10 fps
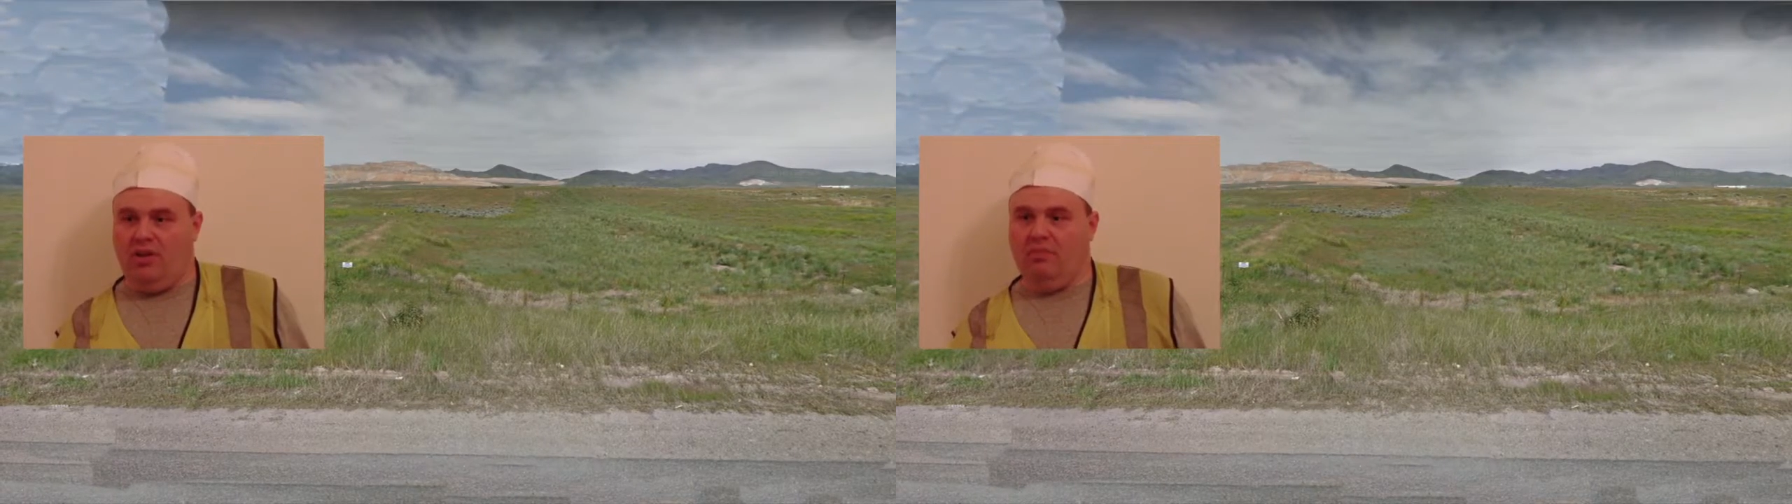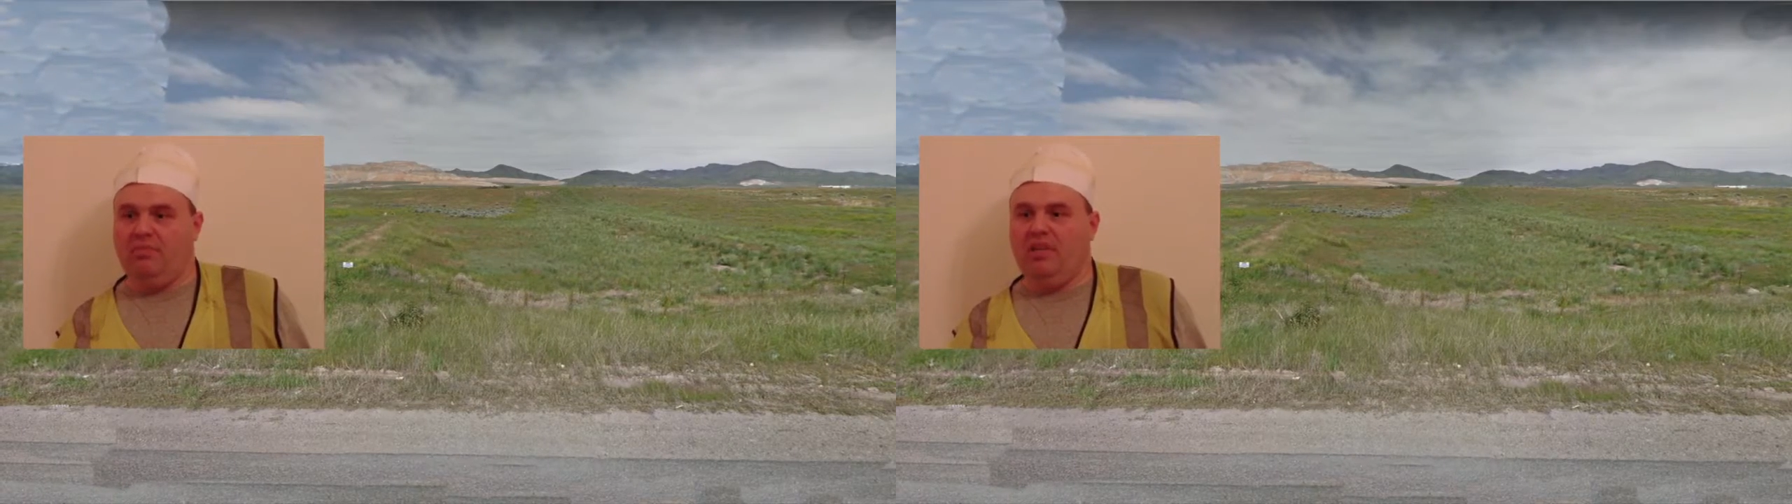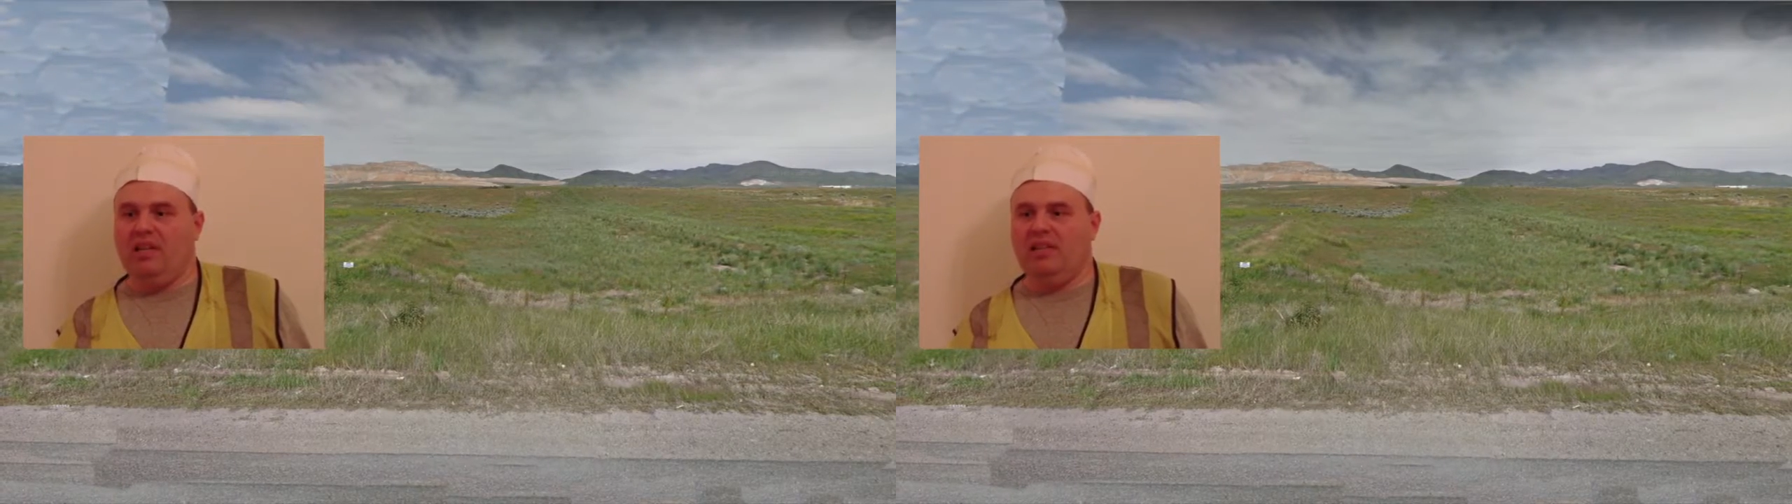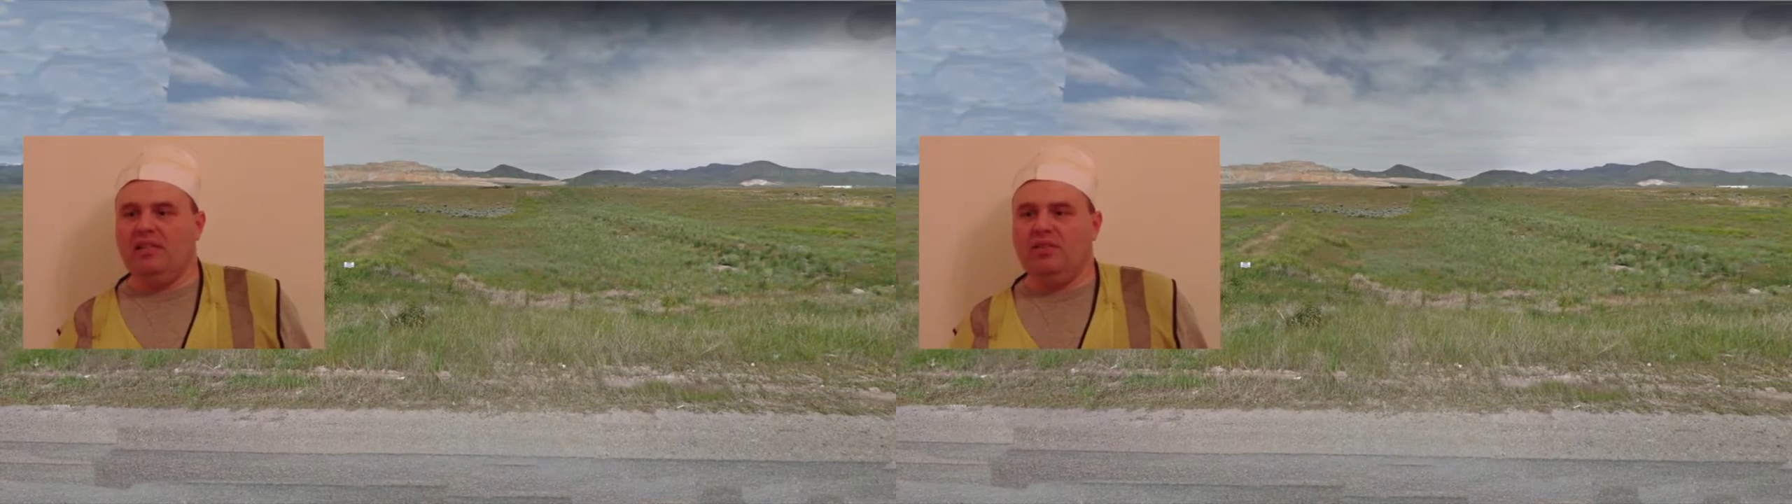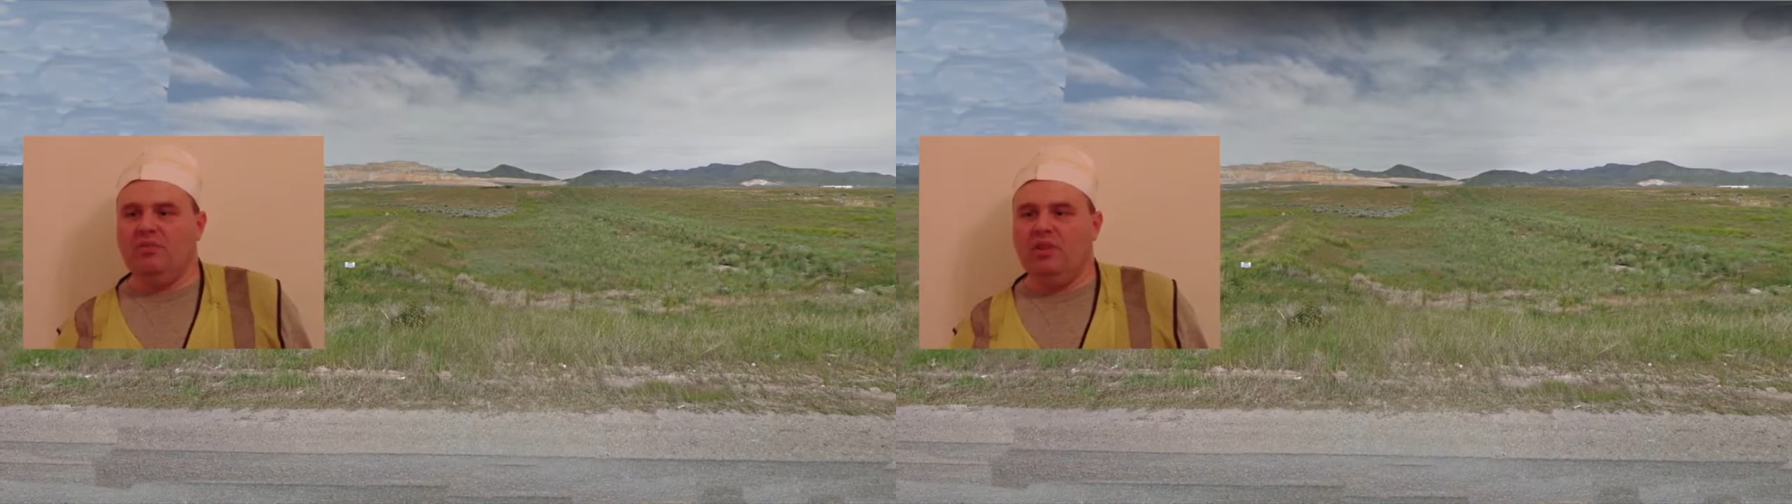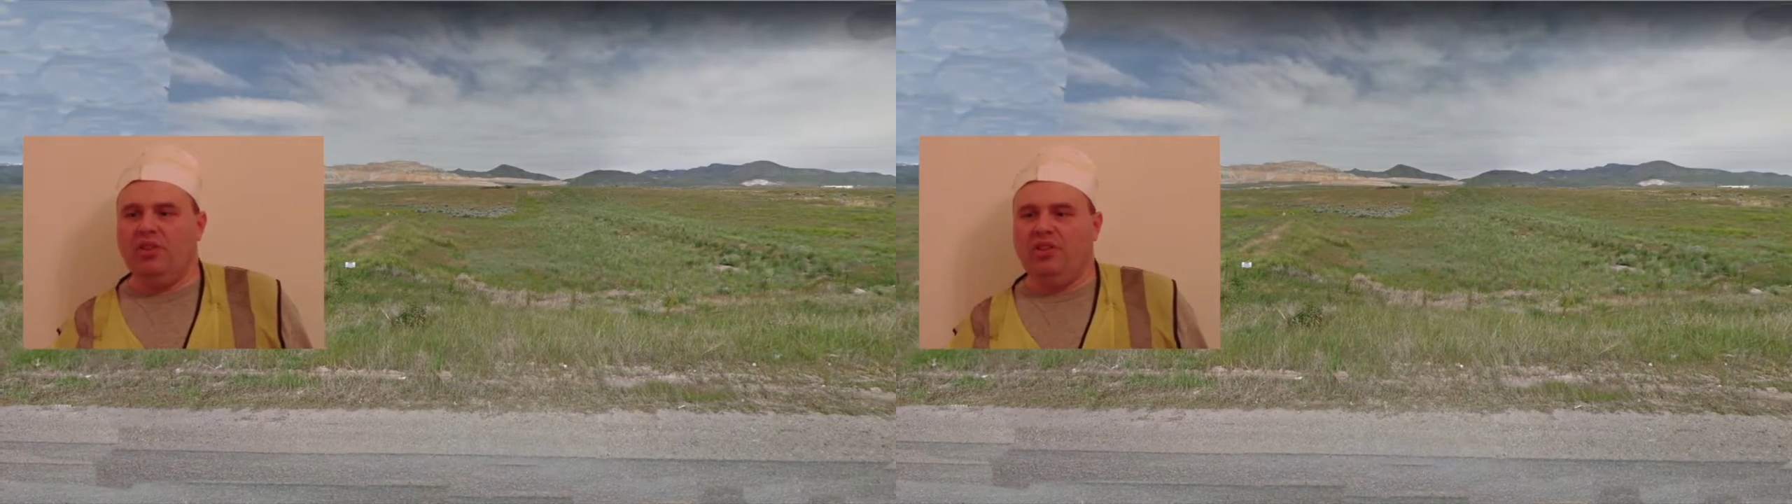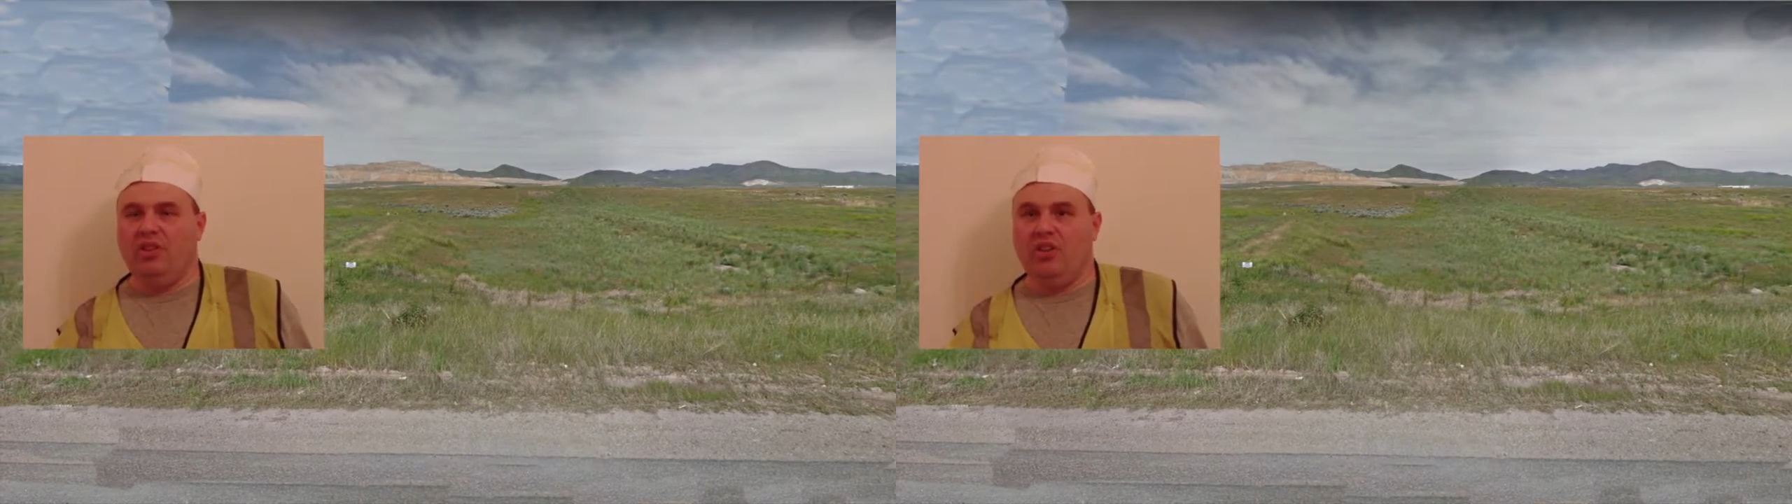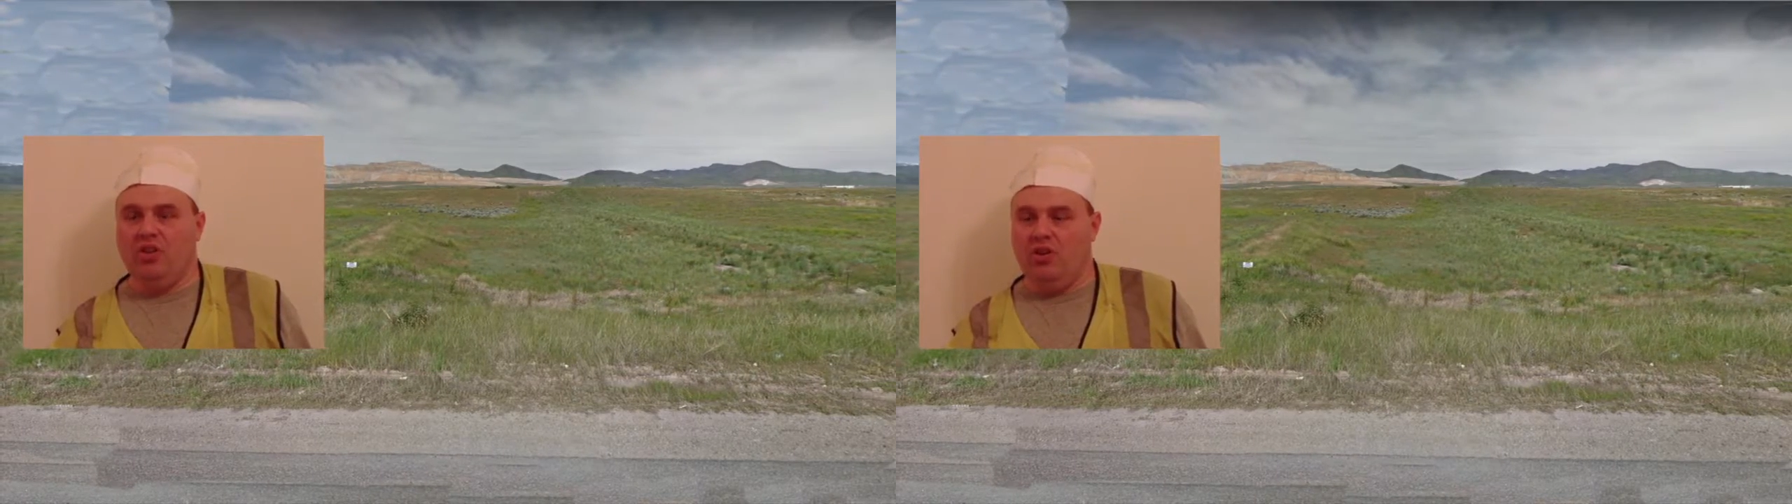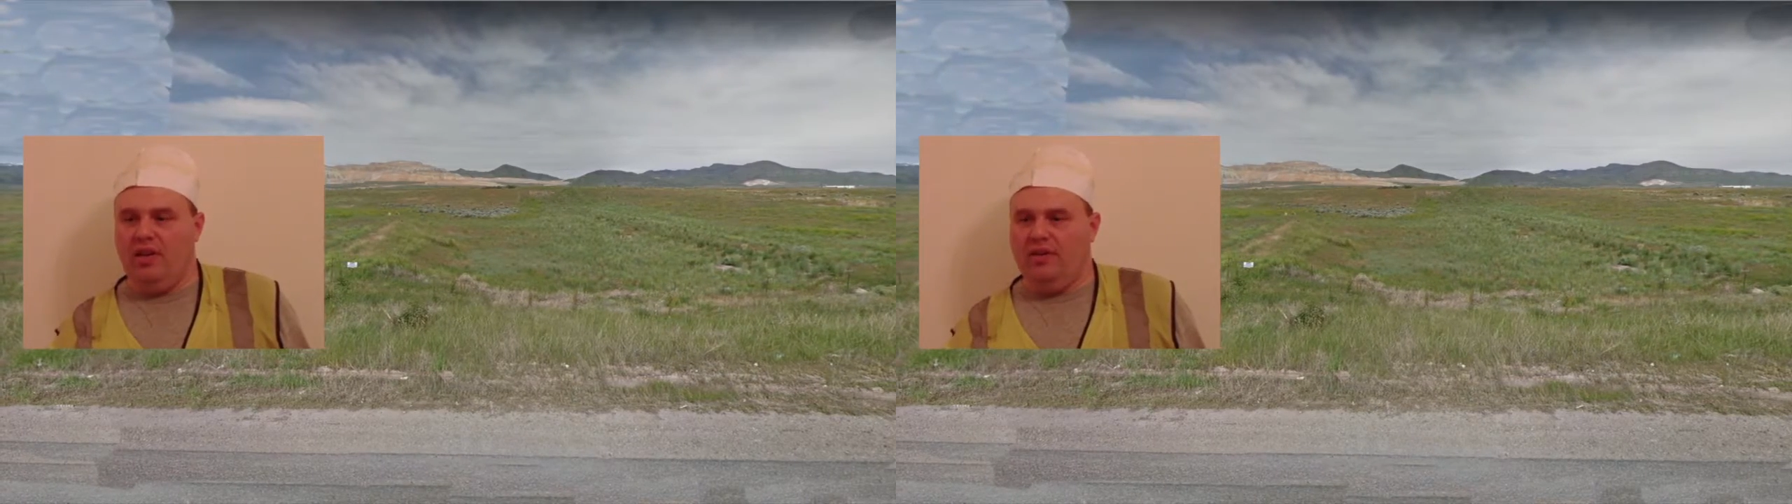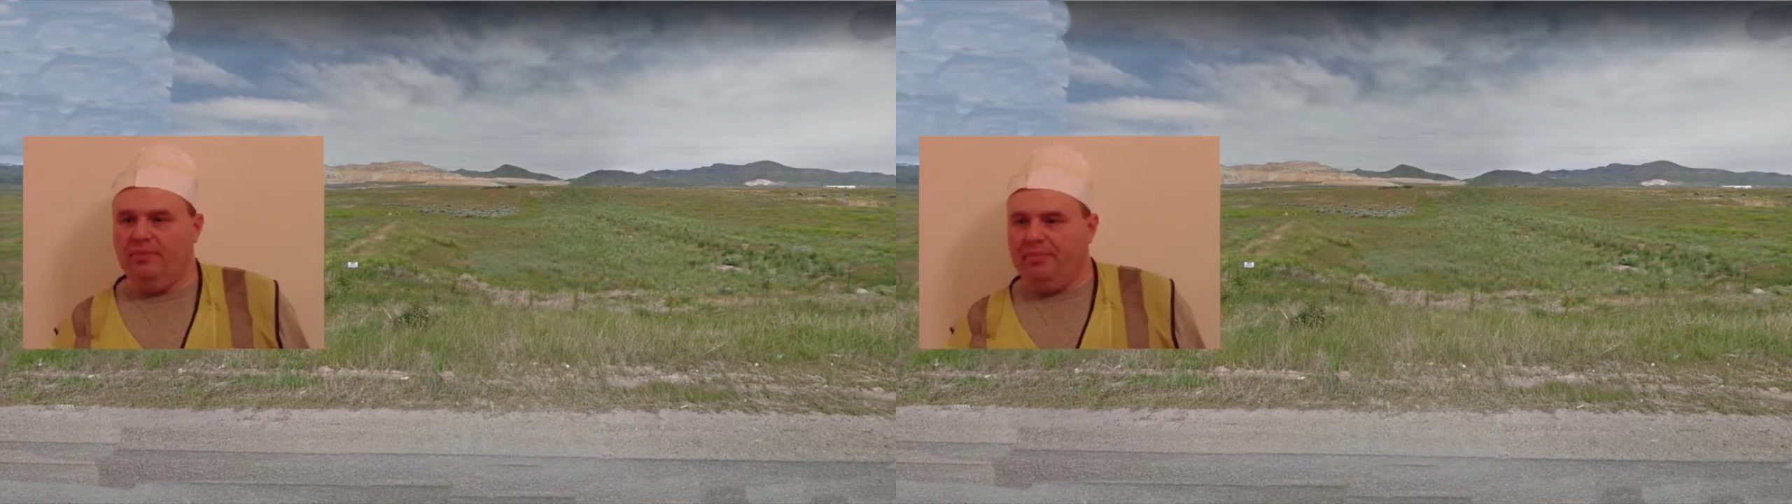updates with the current